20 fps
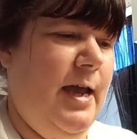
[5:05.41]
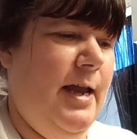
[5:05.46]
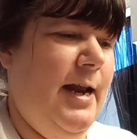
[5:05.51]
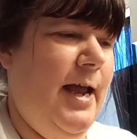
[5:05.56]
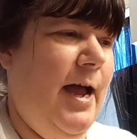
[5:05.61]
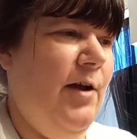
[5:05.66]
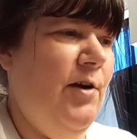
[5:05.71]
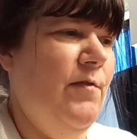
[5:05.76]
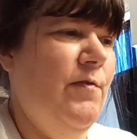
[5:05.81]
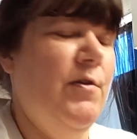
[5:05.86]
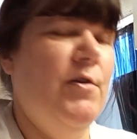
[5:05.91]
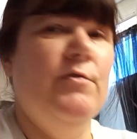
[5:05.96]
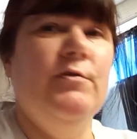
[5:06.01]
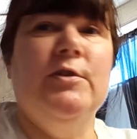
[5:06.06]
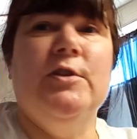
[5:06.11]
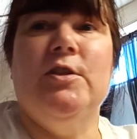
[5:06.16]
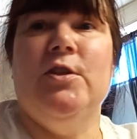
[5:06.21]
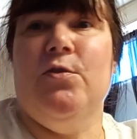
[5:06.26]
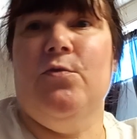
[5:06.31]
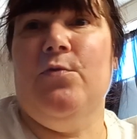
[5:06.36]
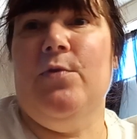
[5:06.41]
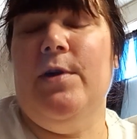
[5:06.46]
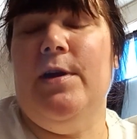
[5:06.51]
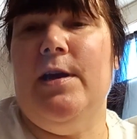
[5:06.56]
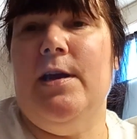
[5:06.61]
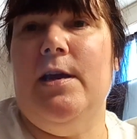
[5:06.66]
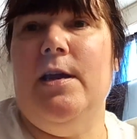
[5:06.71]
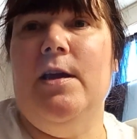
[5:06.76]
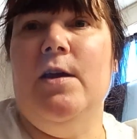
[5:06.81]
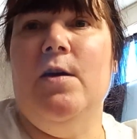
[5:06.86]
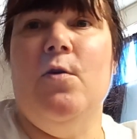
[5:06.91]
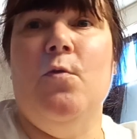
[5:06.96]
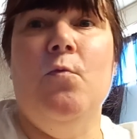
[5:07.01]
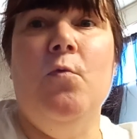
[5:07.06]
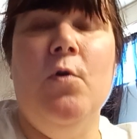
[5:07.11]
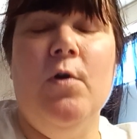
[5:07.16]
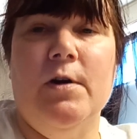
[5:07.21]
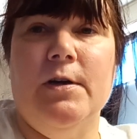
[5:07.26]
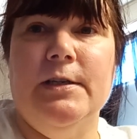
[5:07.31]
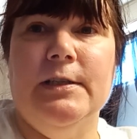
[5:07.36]
And out of those three,
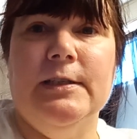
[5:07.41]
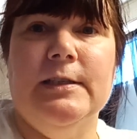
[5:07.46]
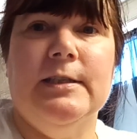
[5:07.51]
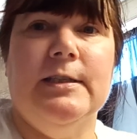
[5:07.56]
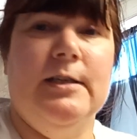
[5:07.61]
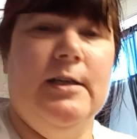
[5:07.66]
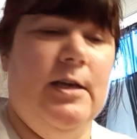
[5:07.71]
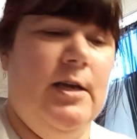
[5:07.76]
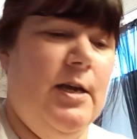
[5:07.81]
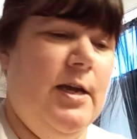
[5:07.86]
Wuss